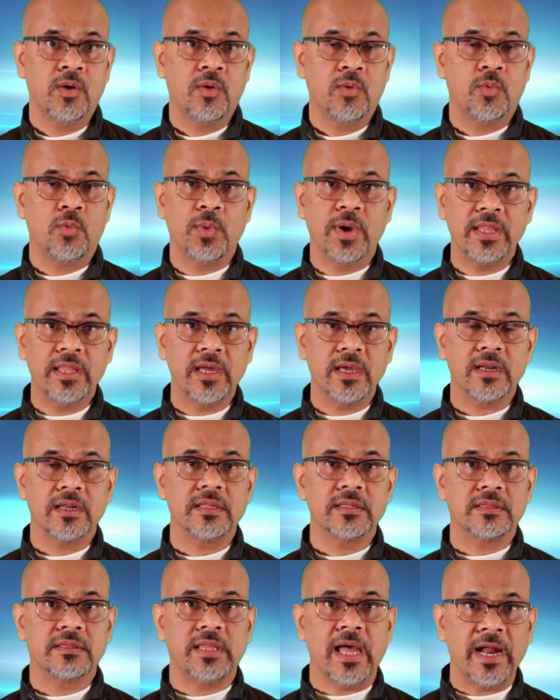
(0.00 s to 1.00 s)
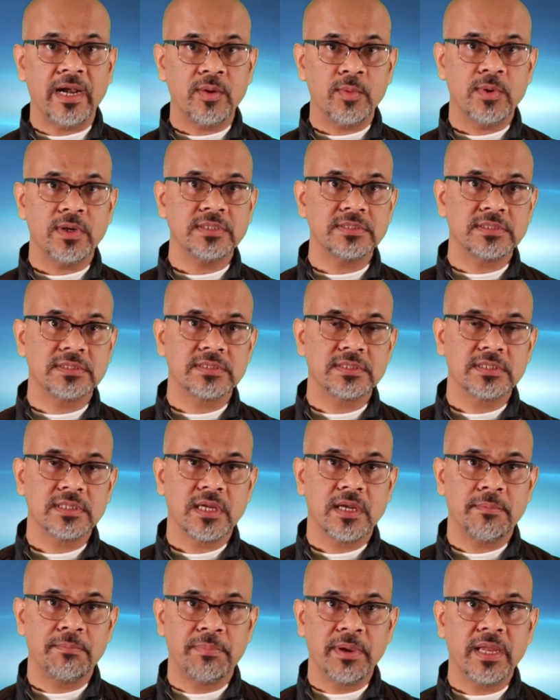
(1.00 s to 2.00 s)
Whether that was
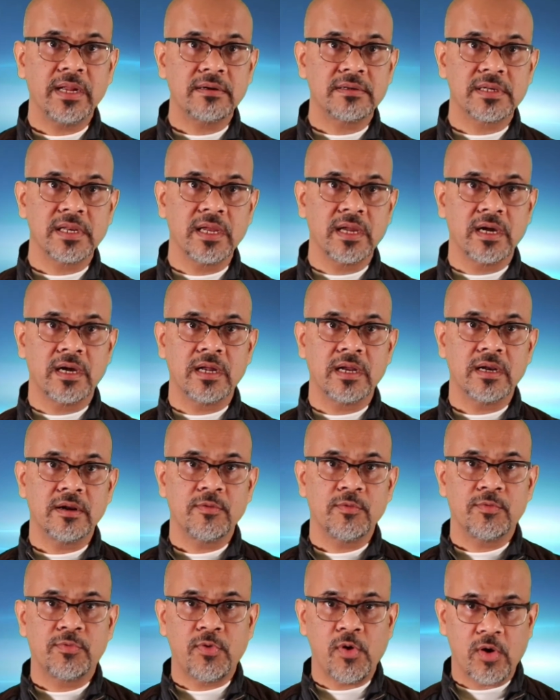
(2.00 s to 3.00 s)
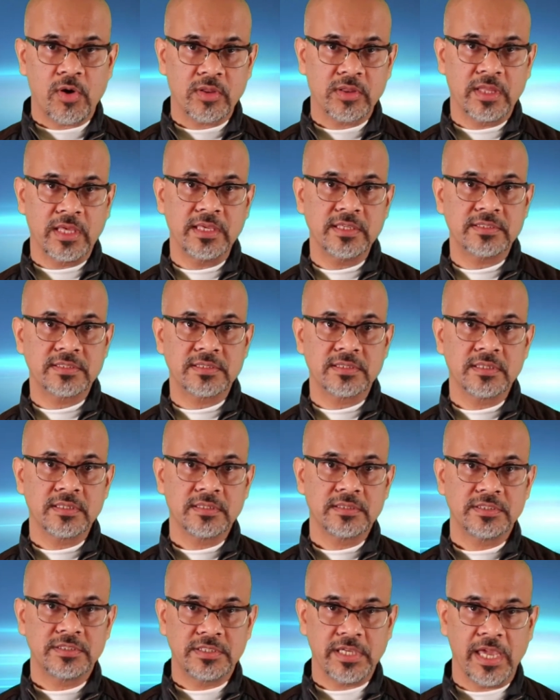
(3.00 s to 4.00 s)
a big trigger for this
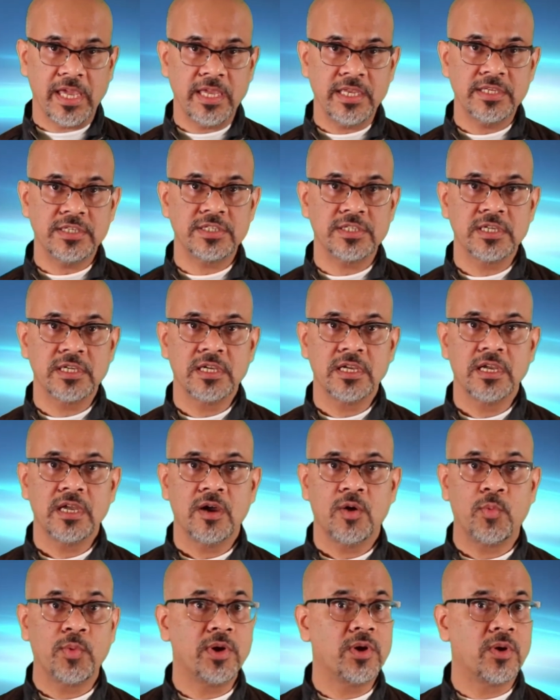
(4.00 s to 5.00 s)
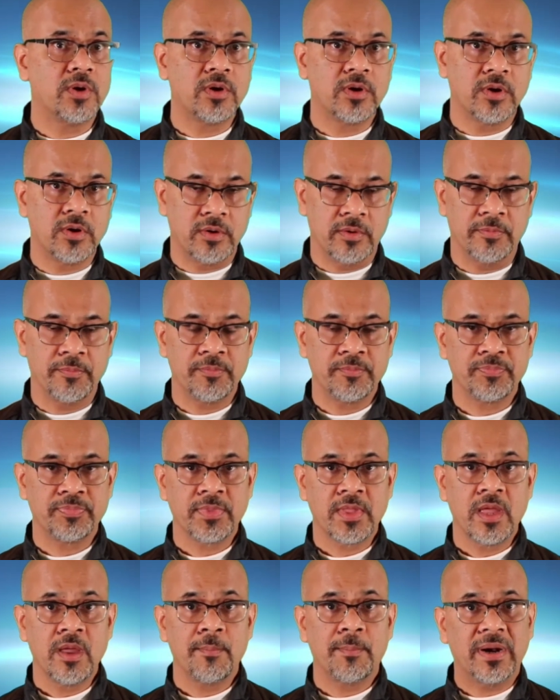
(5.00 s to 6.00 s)
change, we don't know.
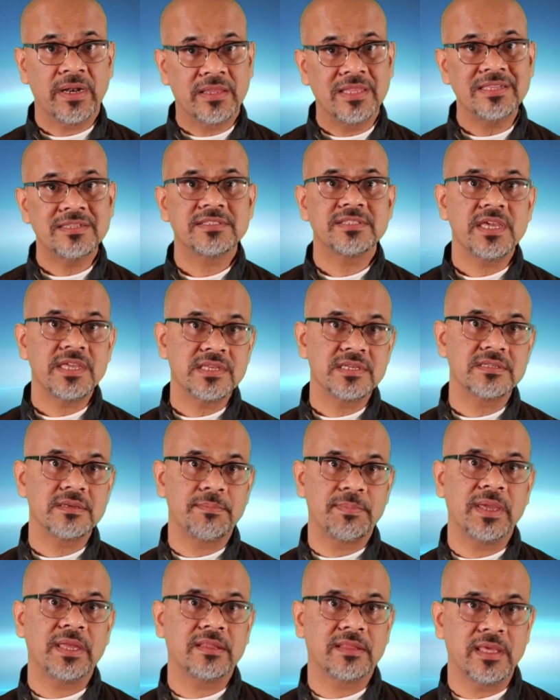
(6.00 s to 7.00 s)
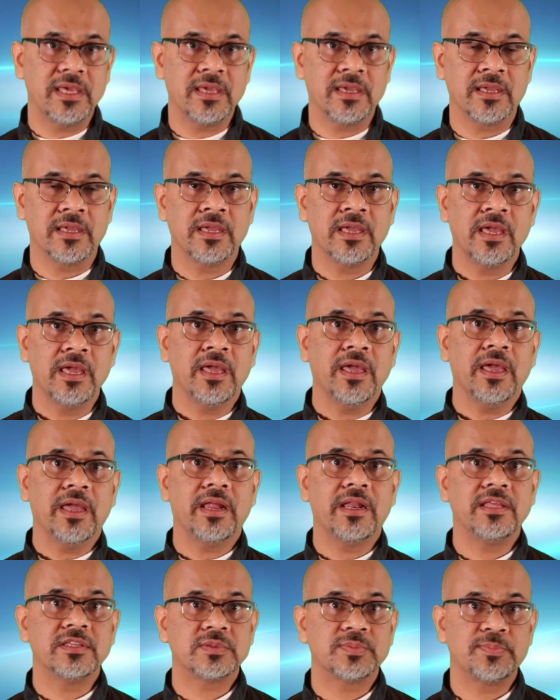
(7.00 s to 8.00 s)
But this change is a big thing.
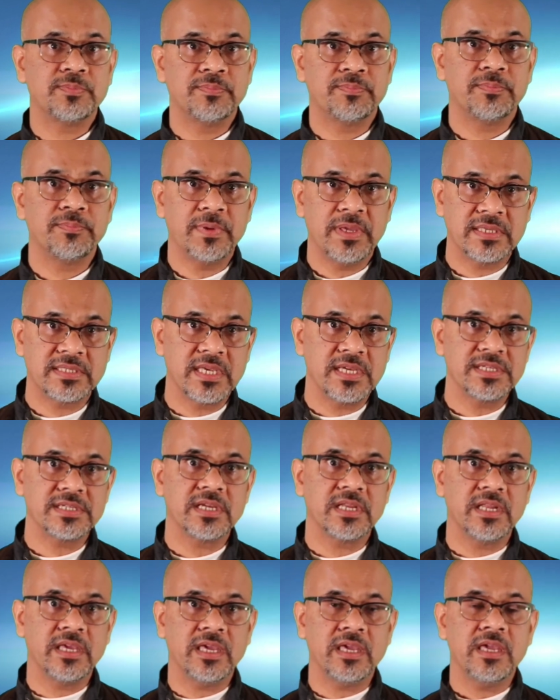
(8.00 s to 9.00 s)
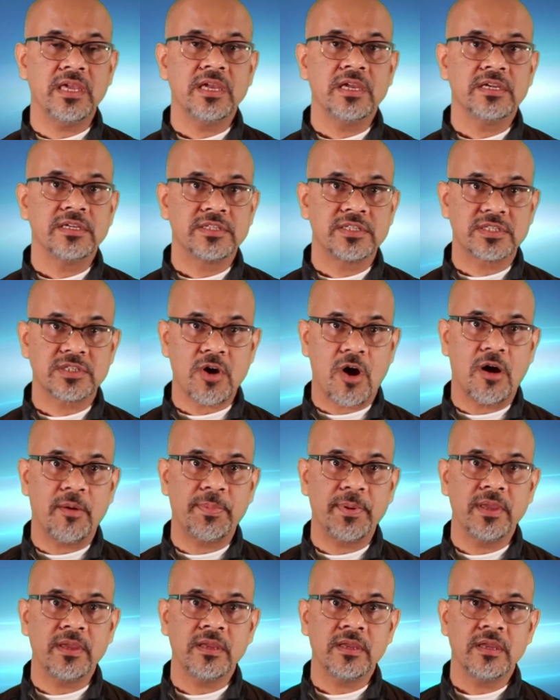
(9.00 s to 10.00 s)
It is essentially
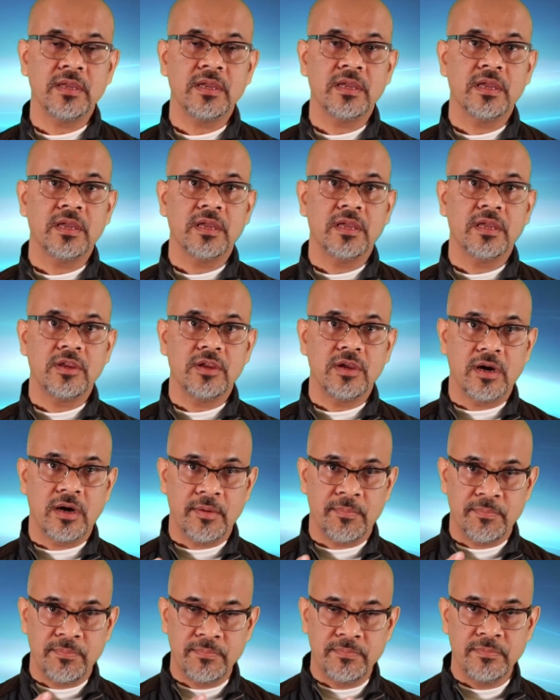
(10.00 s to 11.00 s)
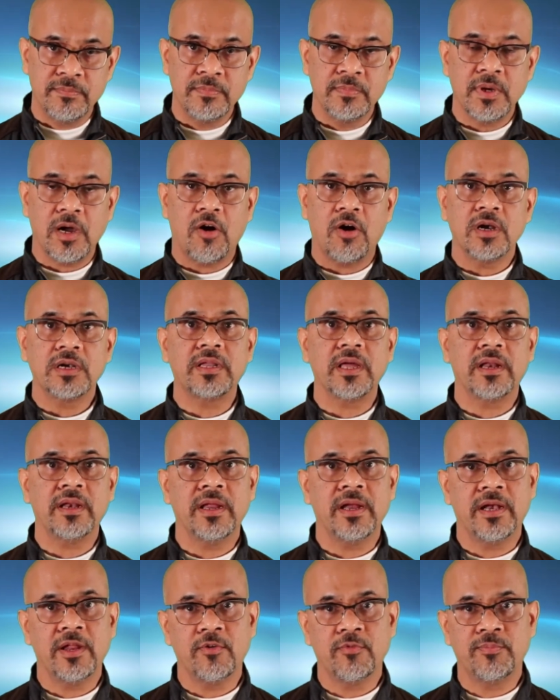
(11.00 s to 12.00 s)
stopping an
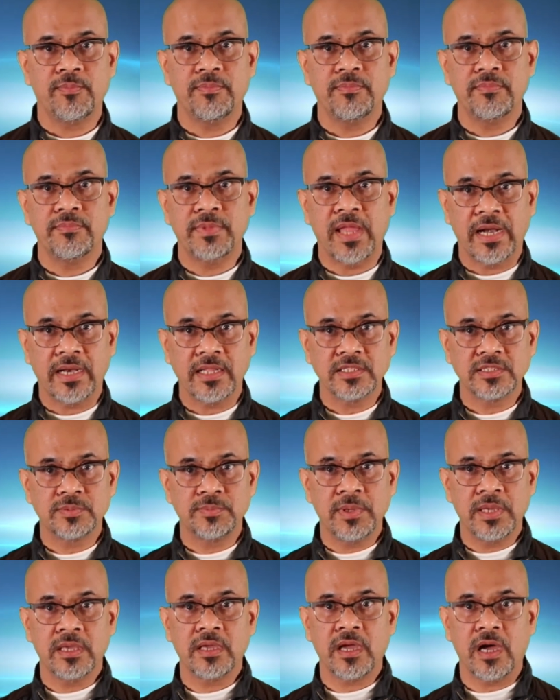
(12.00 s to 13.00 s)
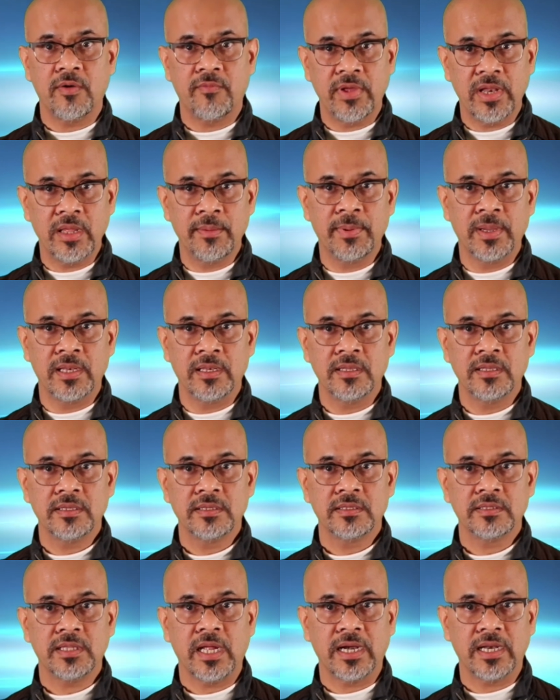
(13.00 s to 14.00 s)
alternative that is being available,
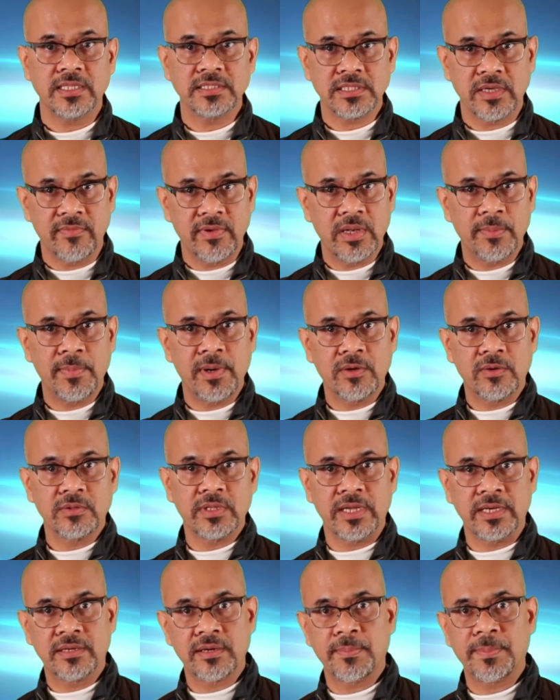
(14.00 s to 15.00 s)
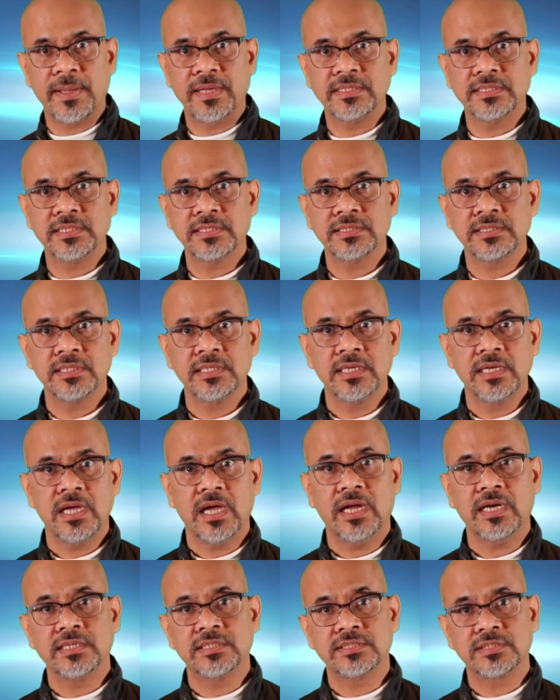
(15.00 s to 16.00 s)
that is available to the enterprises,
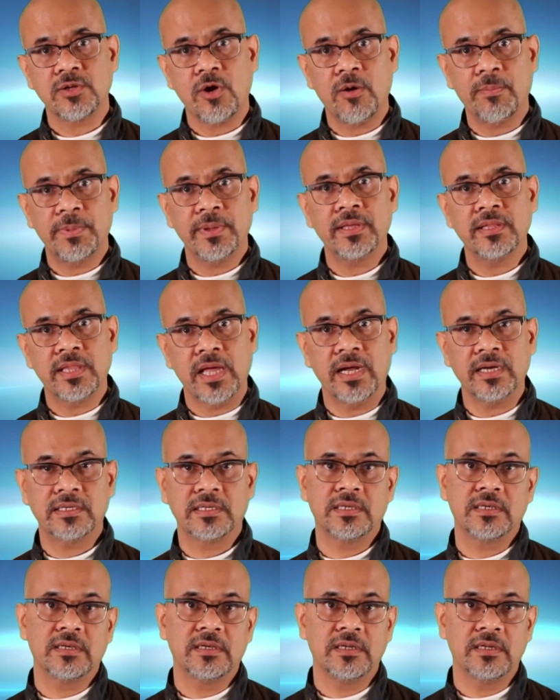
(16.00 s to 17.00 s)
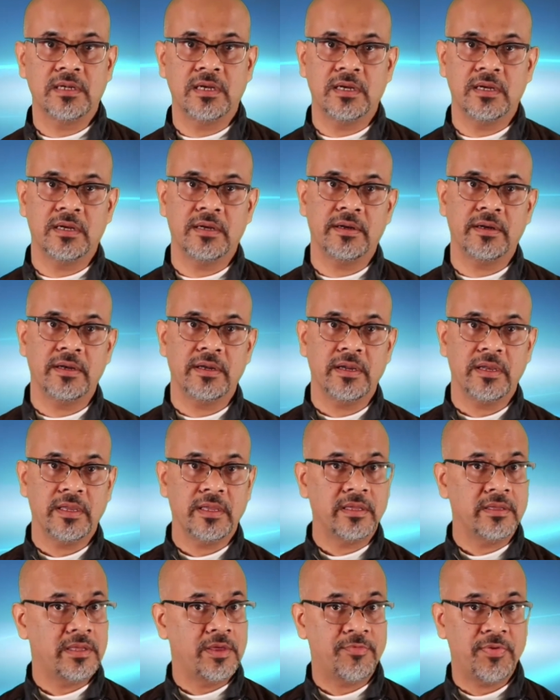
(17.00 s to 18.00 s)
and stopping that
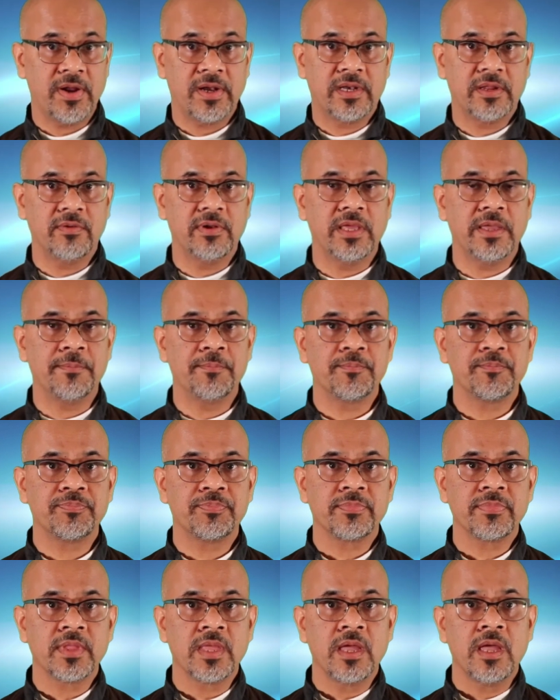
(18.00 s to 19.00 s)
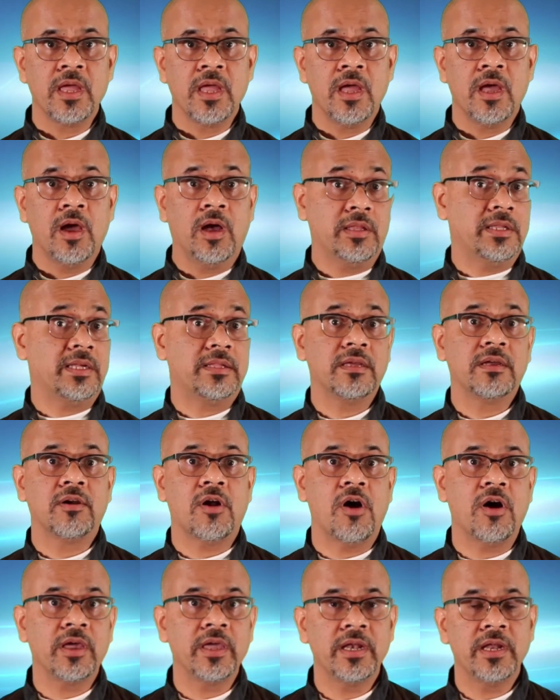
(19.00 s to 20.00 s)
effectively. Nothing
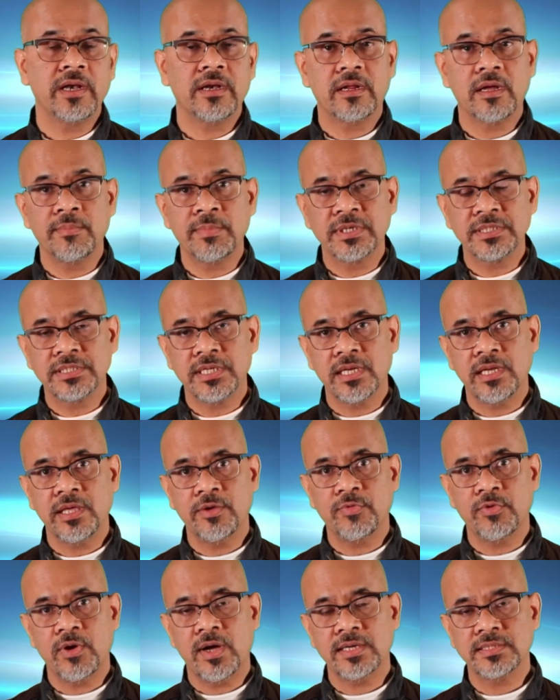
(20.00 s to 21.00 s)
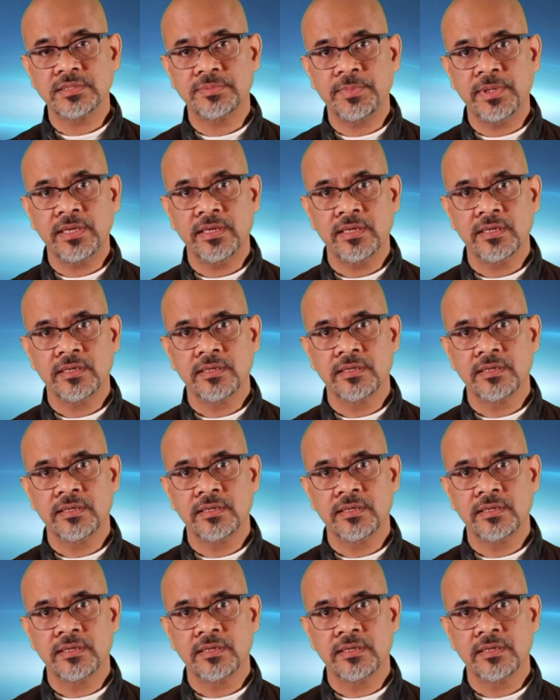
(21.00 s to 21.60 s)
wrong in it commercially, if you ask me.